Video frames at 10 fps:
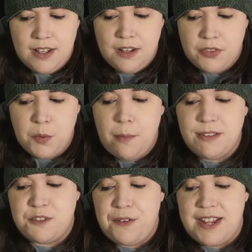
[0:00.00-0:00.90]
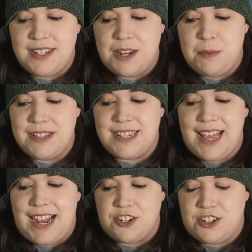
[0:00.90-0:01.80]
"The woman's face had been
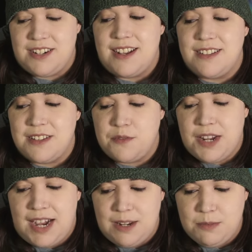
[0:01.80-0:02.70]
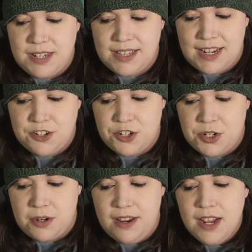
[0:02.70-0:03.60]
slashed dozens of times," said Lan
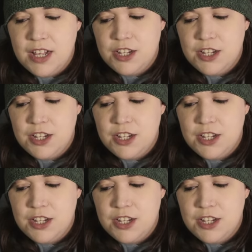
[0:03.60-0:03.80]
Sizhui.